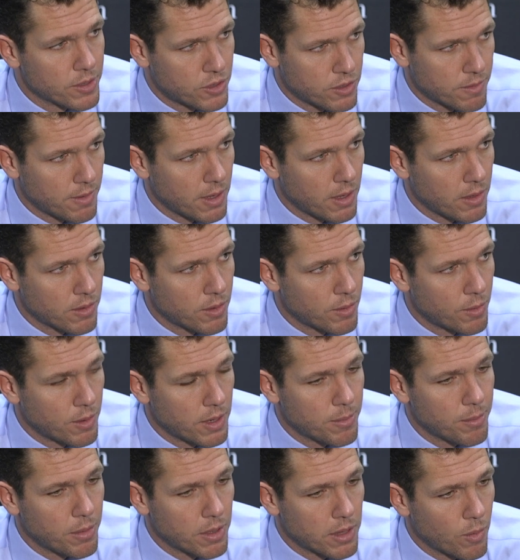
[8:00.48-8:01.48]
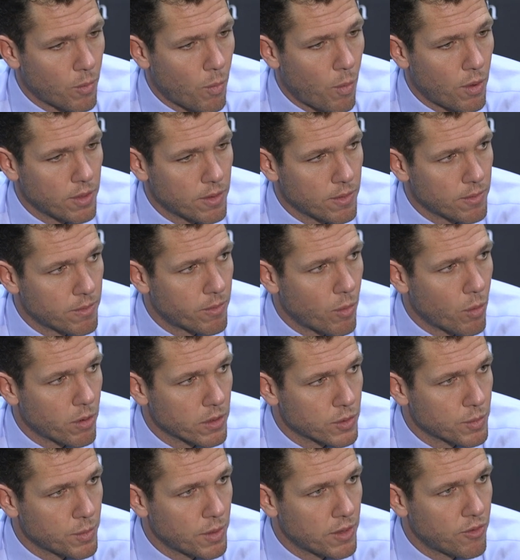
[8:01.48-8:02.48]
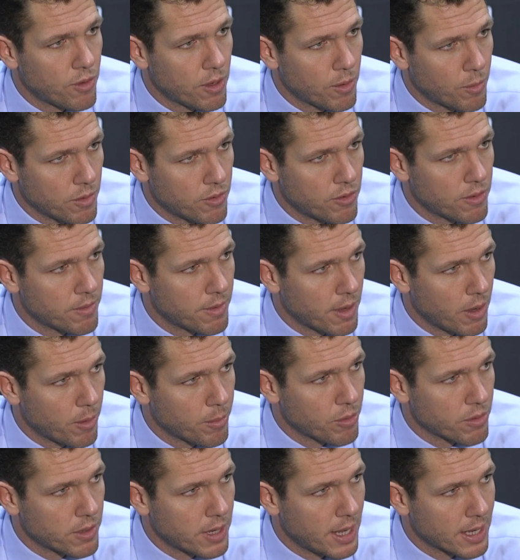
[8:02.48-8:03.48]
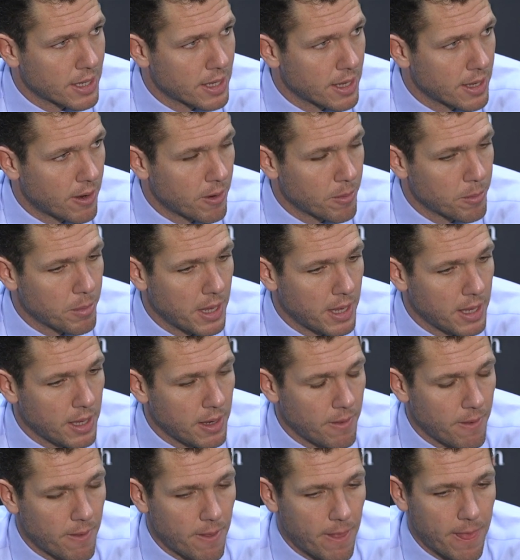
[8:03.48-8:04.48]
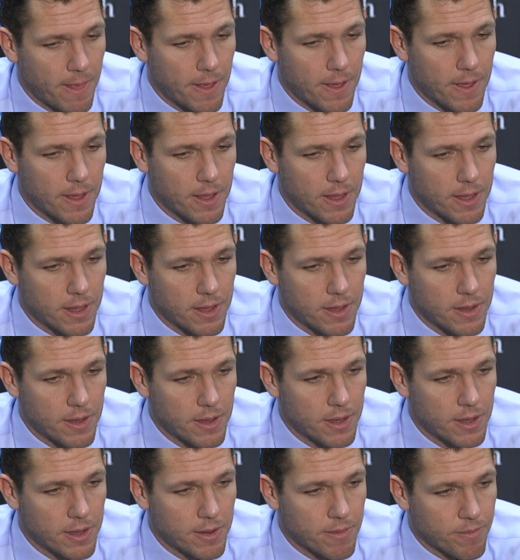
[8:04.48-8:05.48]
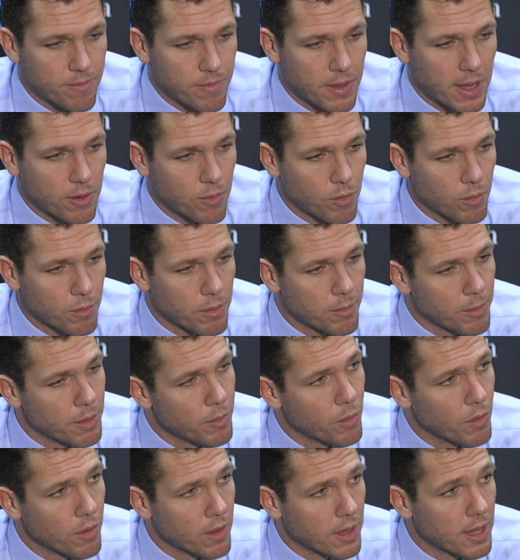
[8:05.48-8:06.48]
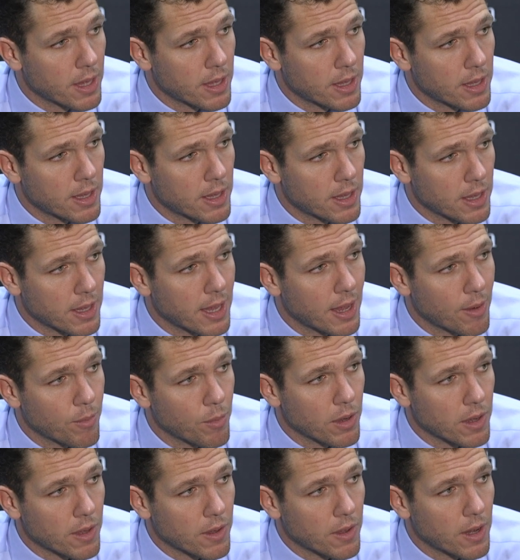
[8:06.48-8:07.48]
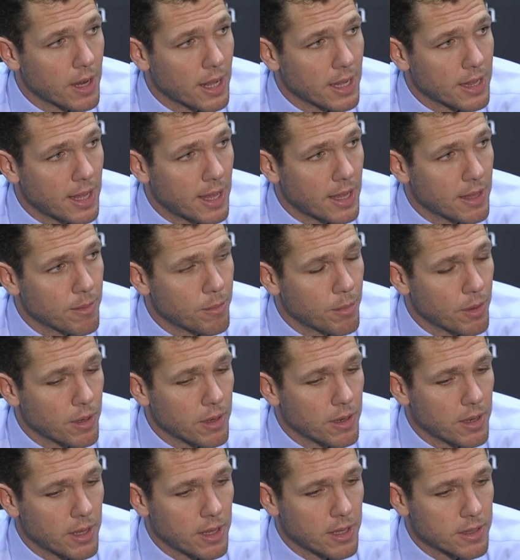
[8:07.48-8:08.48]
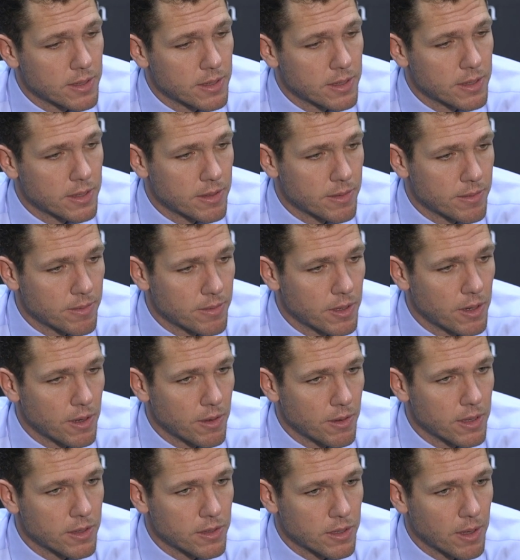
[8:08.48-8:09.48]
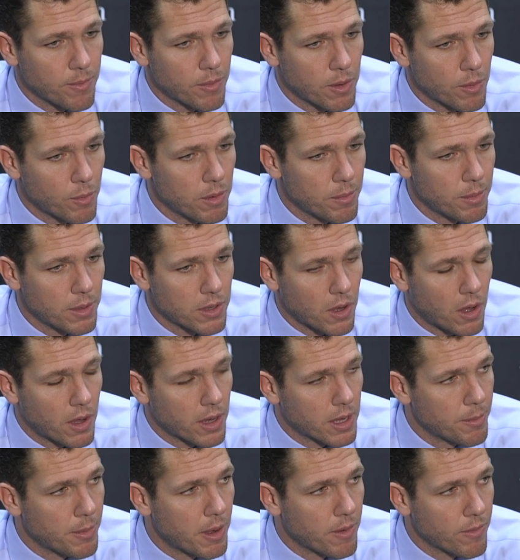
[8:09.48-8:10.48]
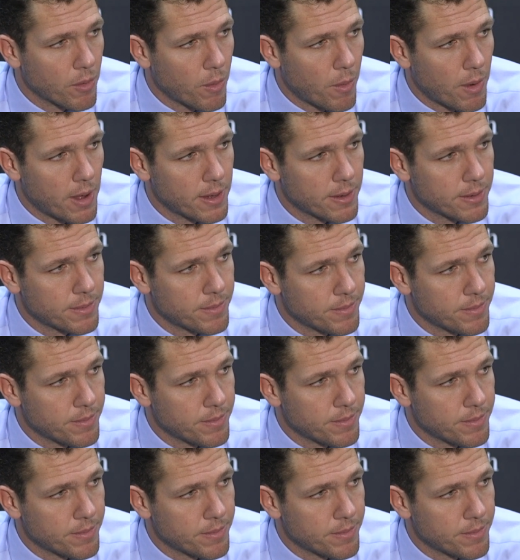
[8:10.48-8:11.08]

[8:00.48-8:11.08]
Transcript: want JaVale doing it, but the 1-4 switching with JaVale protecting our paint, that group could be really, can get really good at that. But it's, you know, it's something we've been talking about for a while.